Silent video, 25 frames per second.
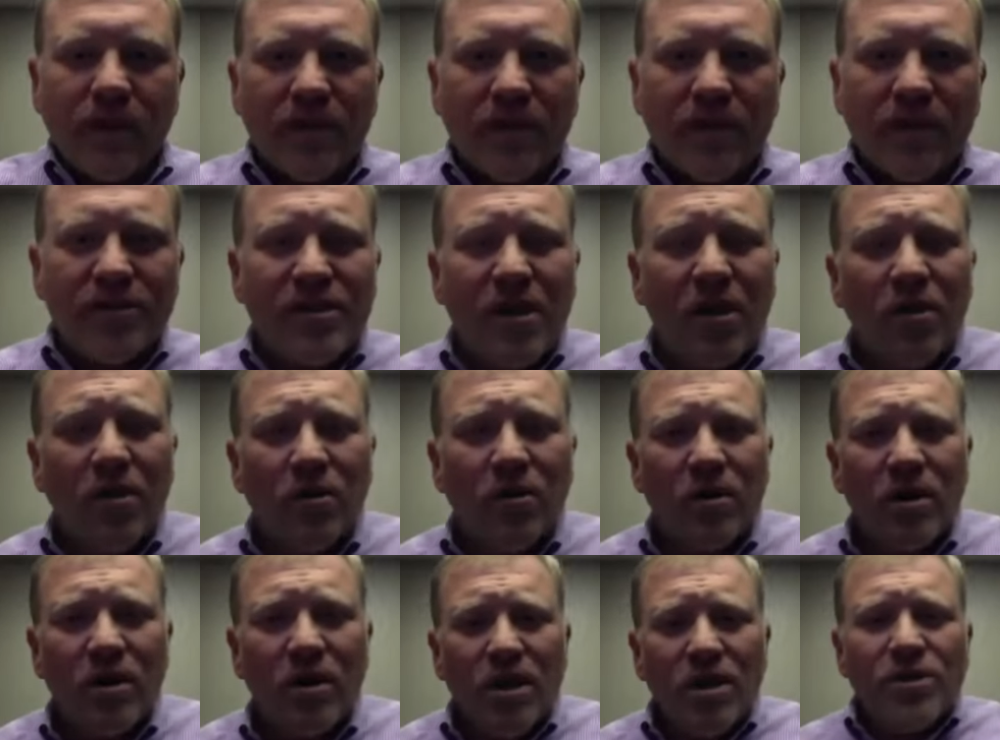
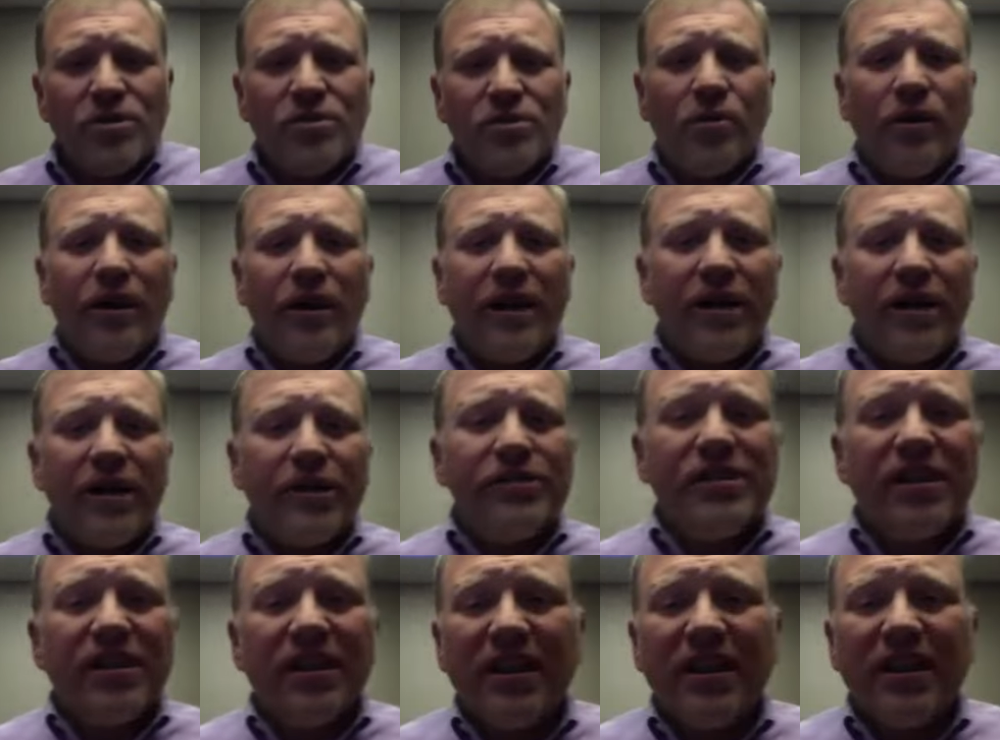So
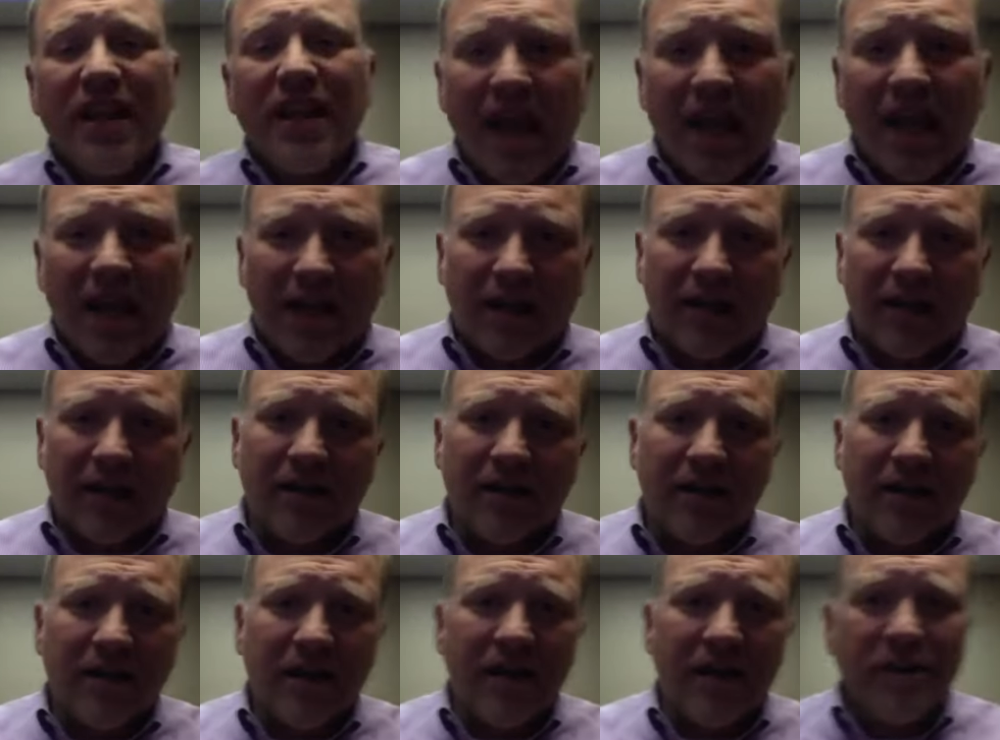here's the thing.
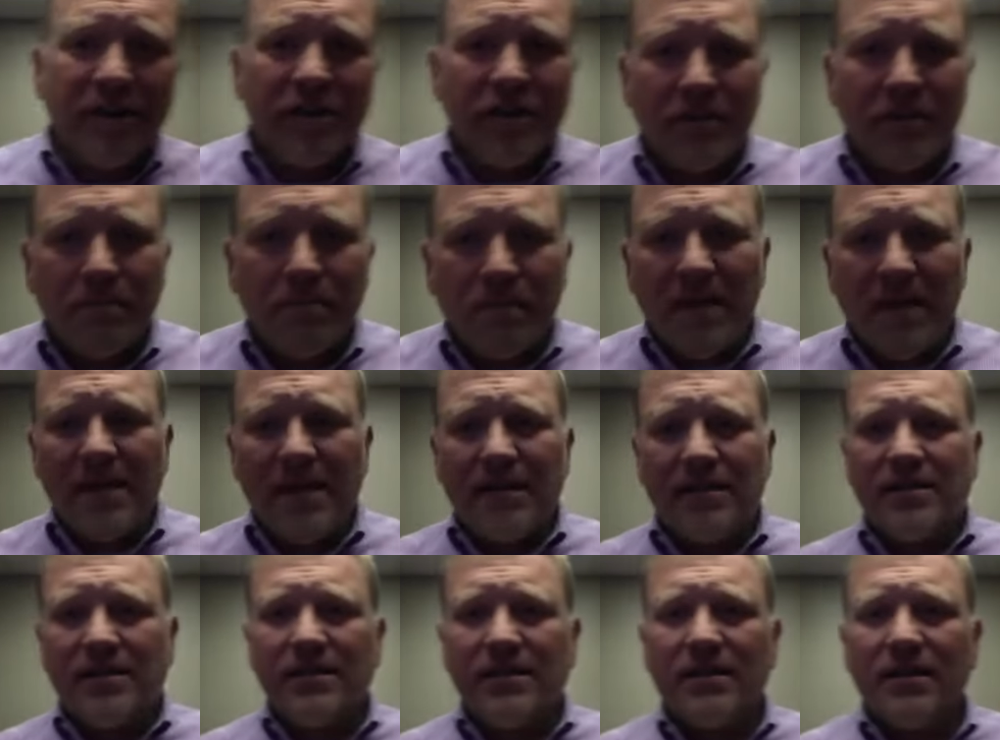Here's the
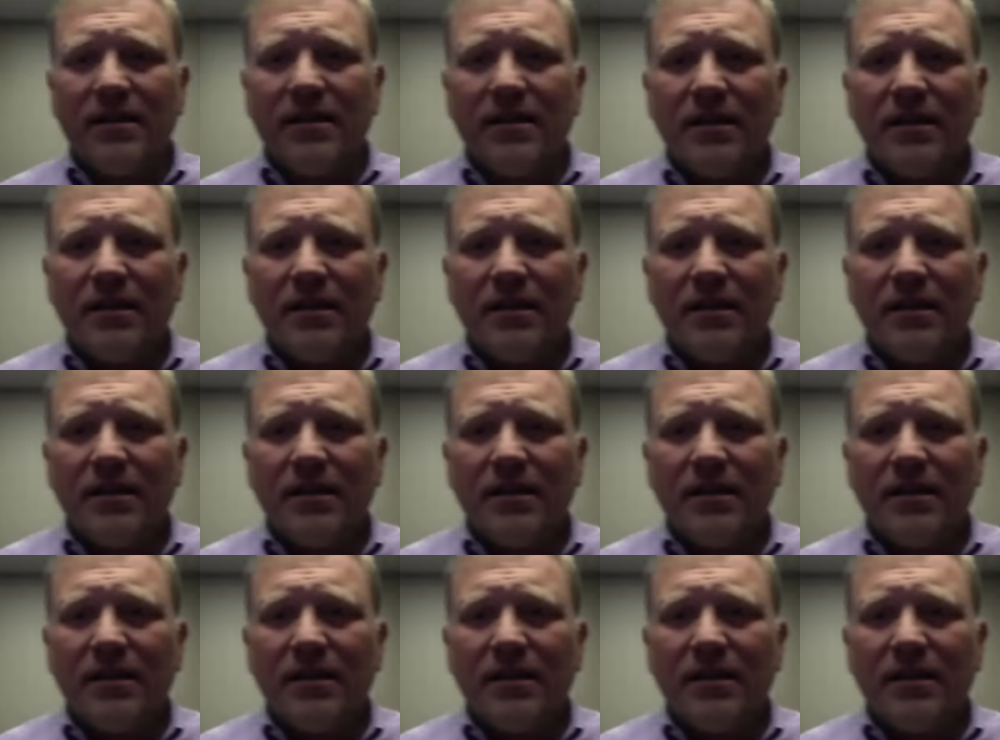piece.